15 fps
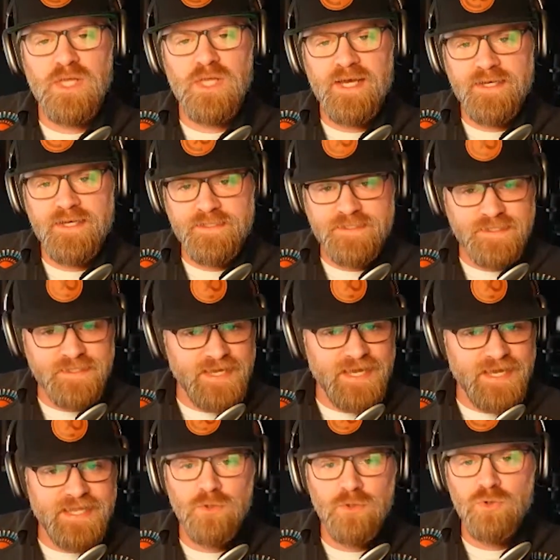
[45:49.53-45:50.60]
truly
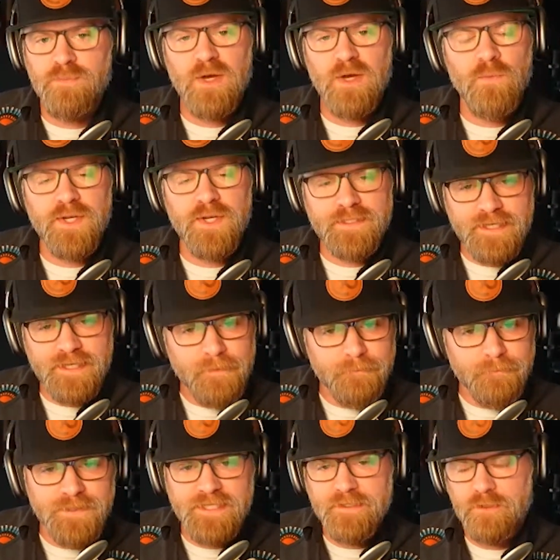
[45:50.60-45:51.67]
decentralized and not
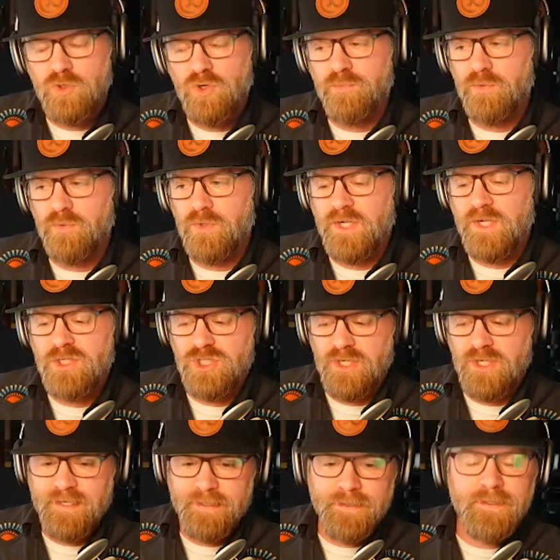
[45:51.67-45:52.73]
owned by one
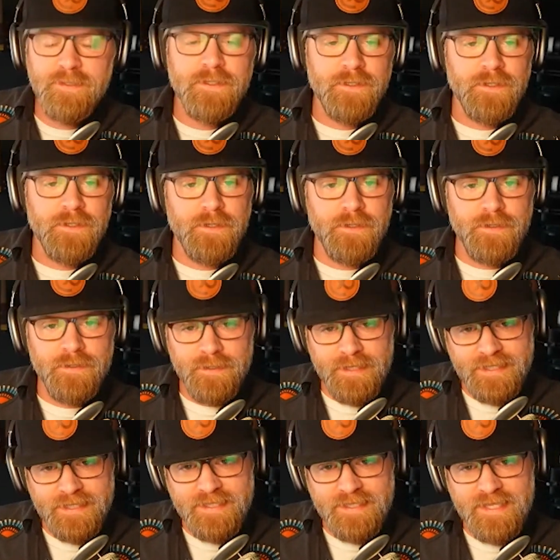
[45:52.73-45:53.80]
company or corporation,
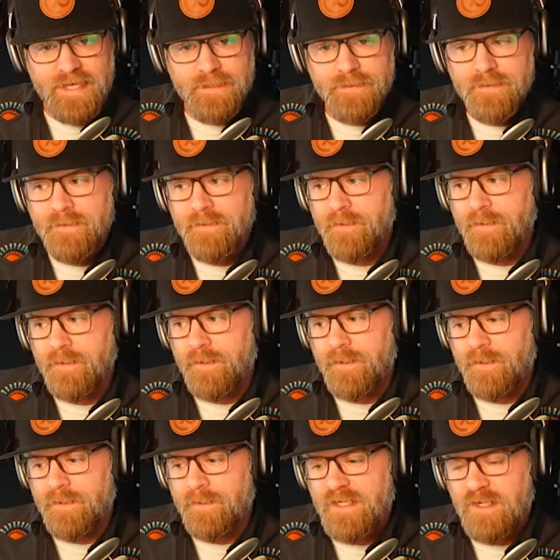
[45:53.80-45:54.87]
and
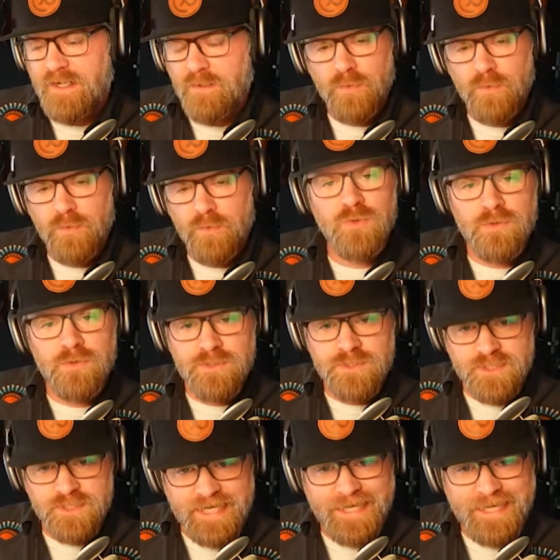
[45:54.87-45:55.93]
that
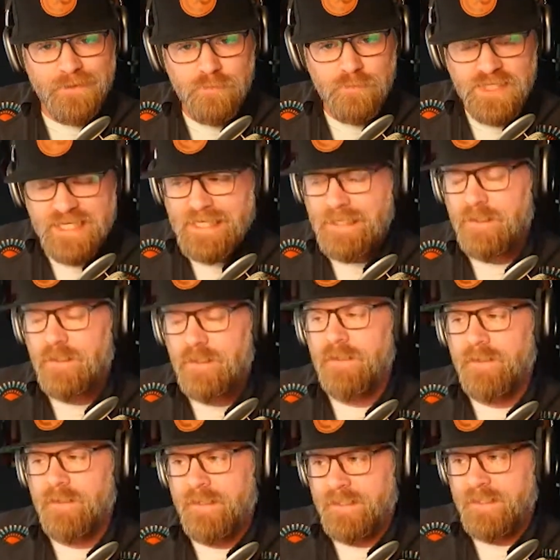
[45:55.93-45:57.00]

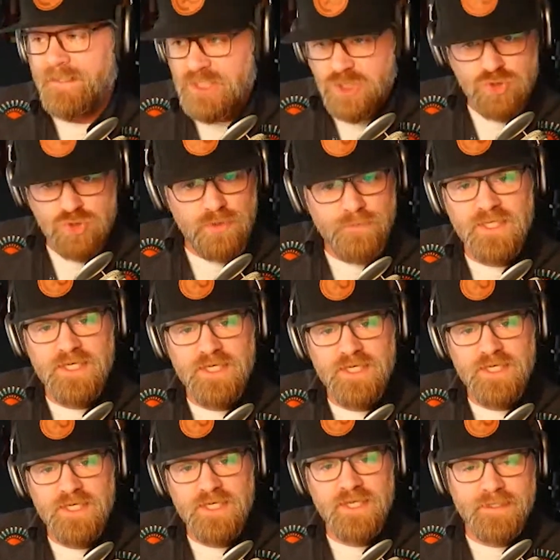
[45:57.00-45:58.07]
resource can be
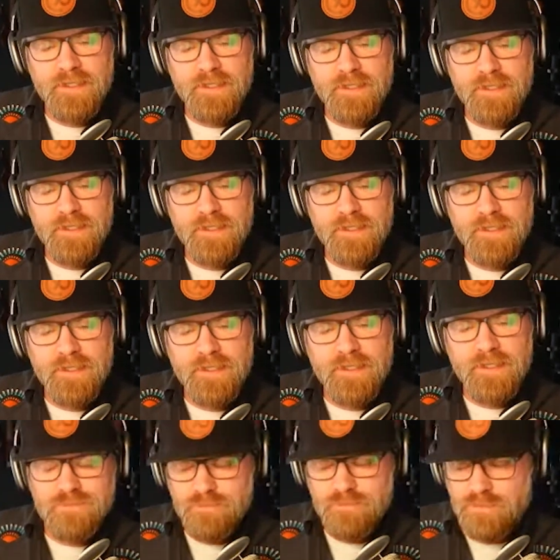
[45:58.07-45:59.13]

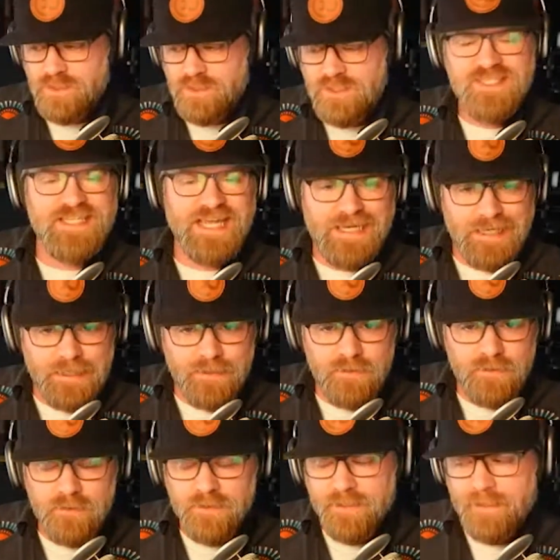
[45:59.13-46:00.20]
distributed and
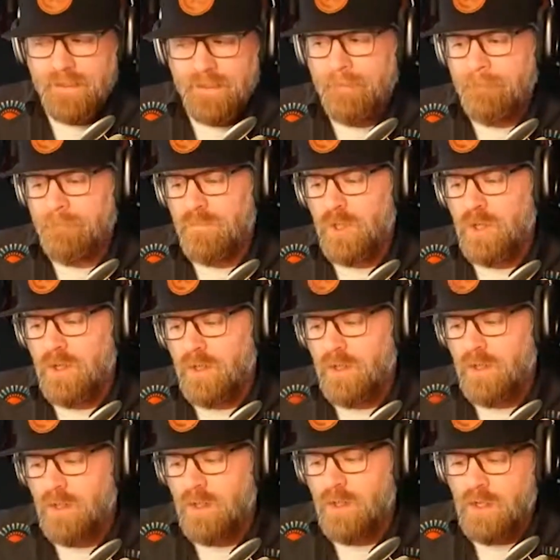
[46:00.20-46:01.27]

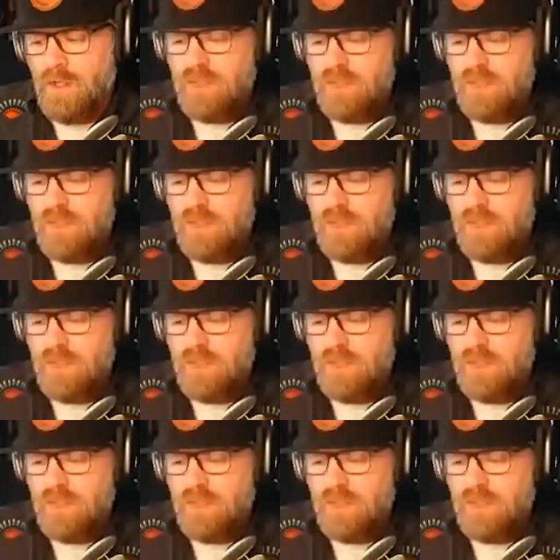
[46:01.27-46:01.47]
self-sustaining.